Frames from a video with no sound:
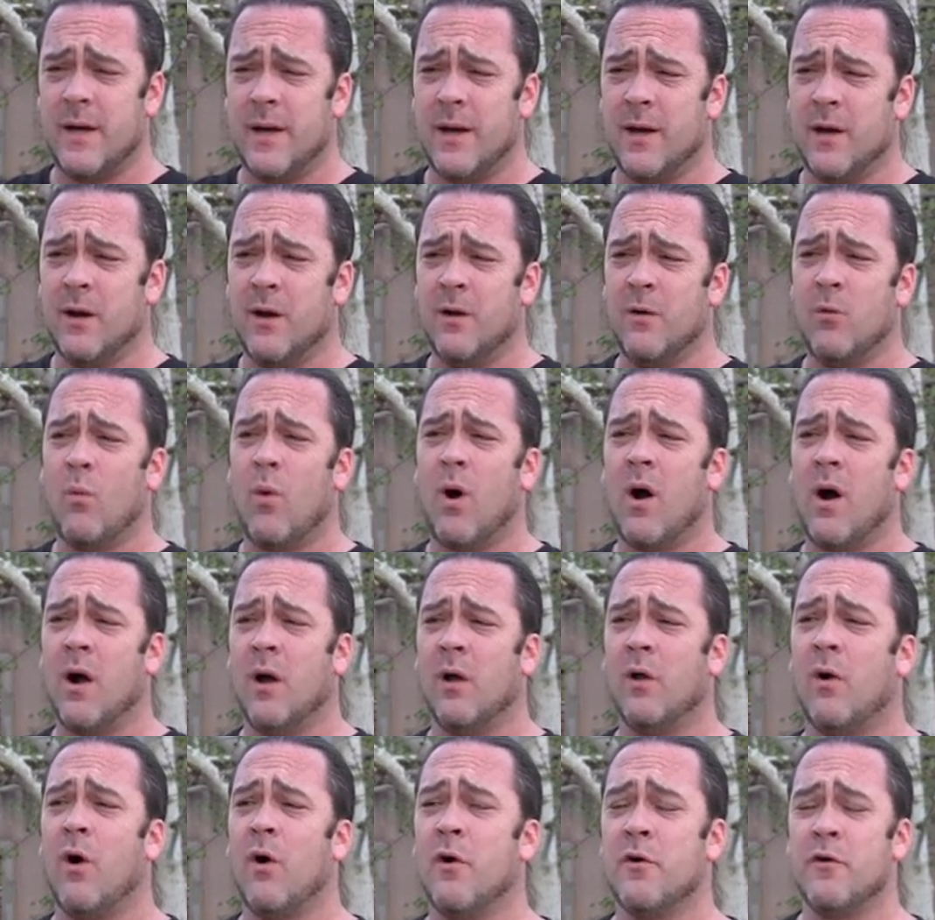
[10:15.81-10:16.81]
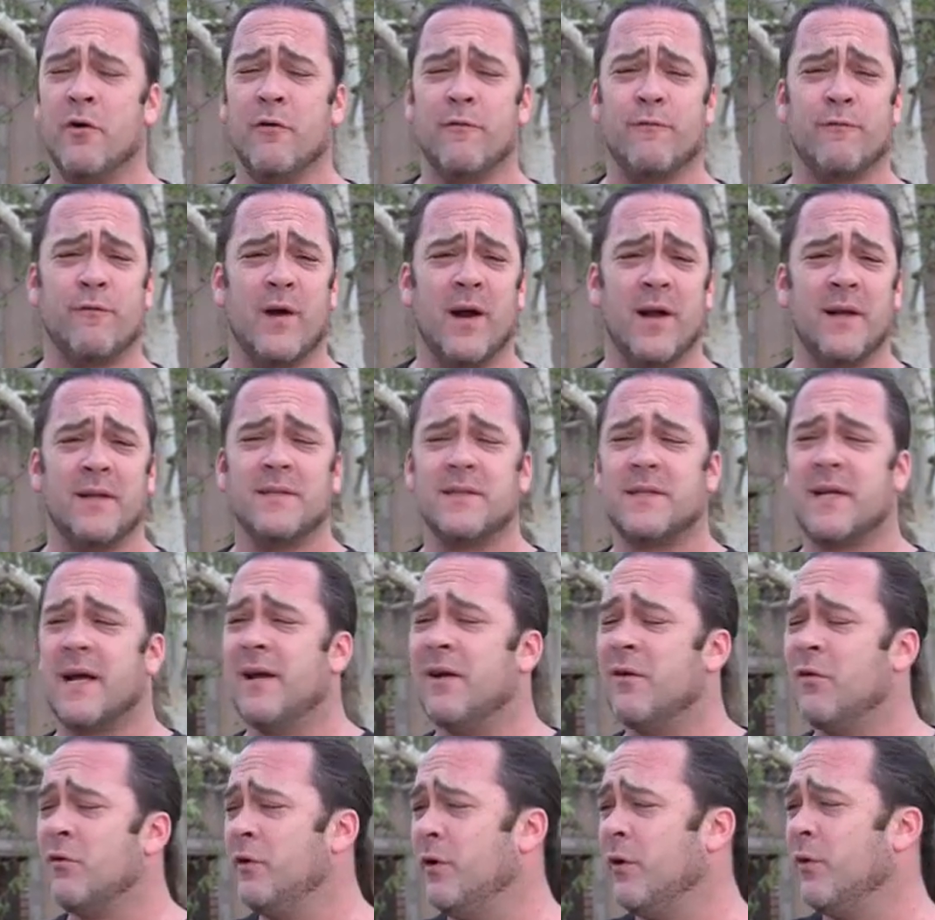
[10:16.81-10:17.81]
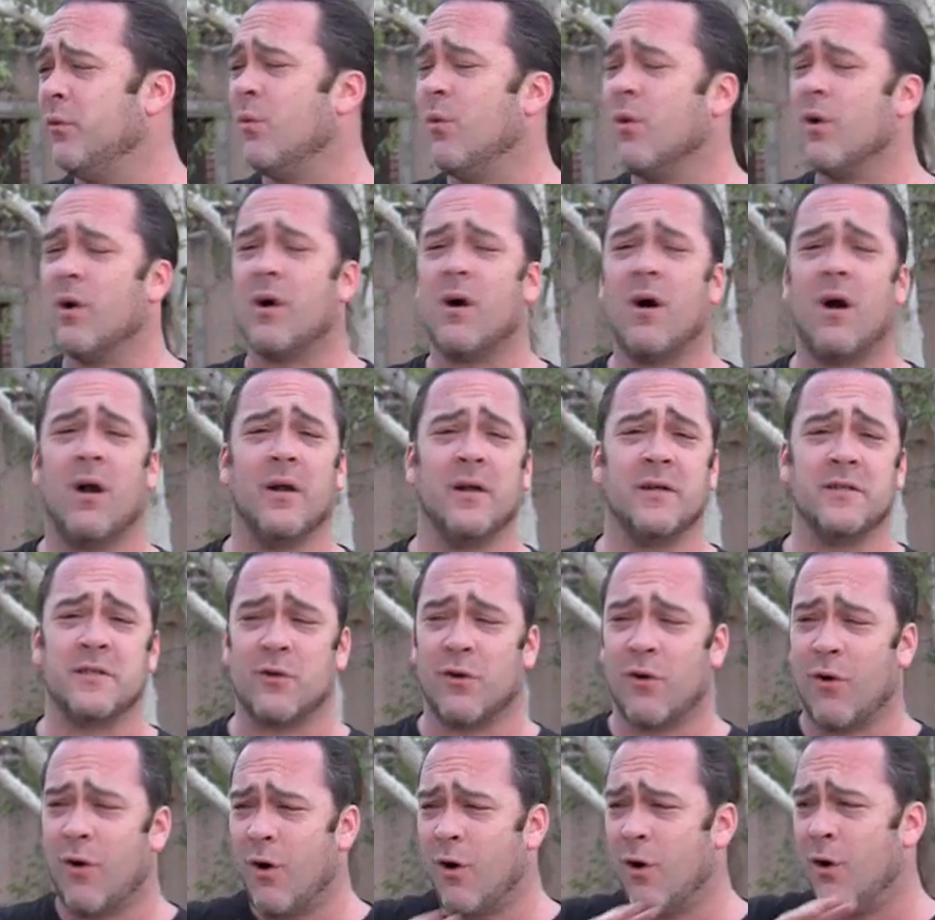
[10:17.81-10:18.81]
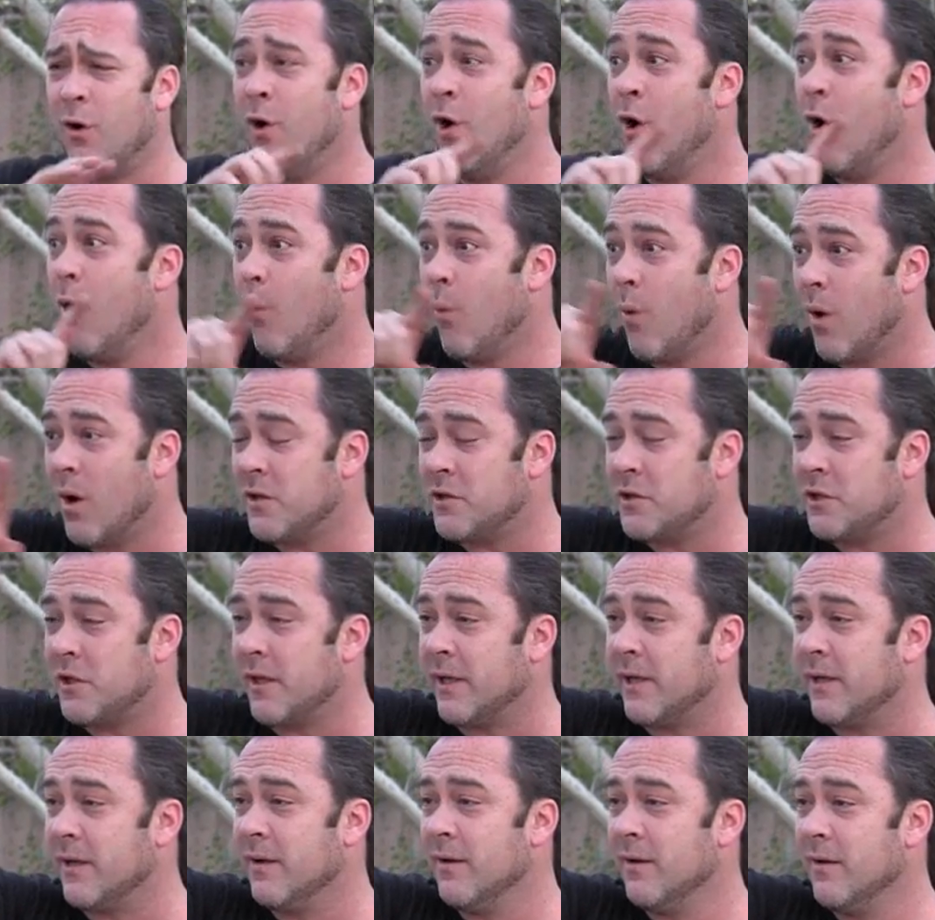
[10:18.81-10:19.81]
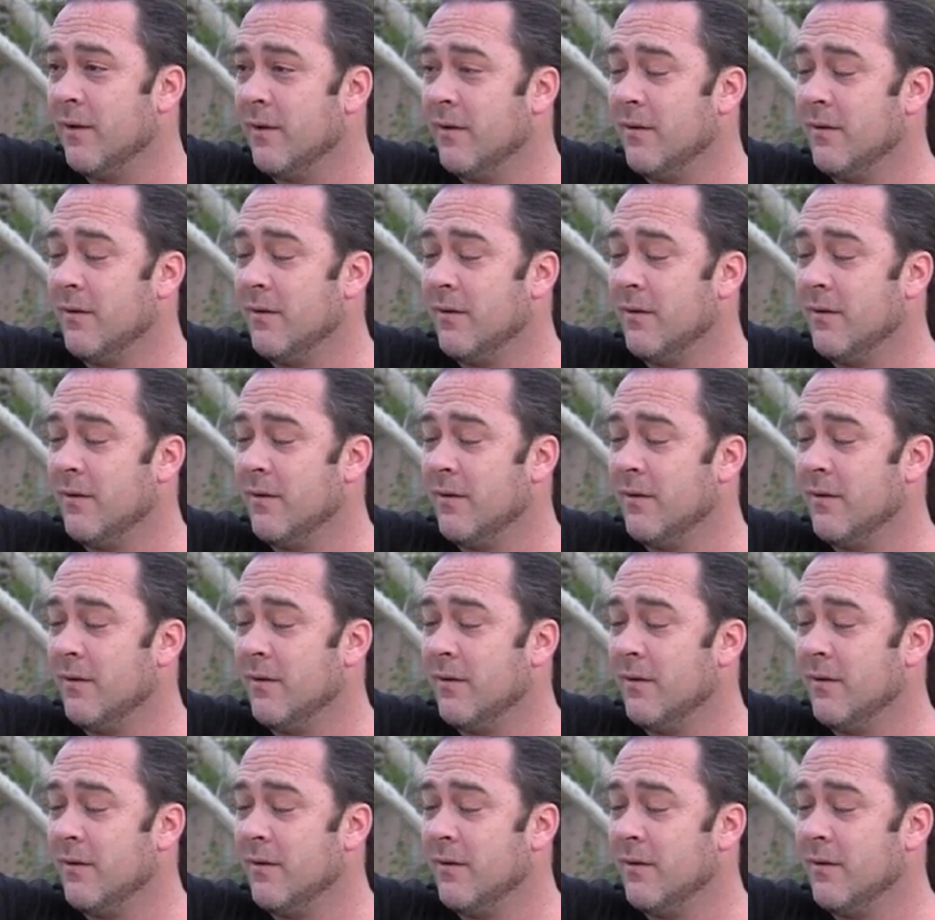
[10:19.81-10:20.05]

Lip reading: and while all your friends and your work colleagues are all watching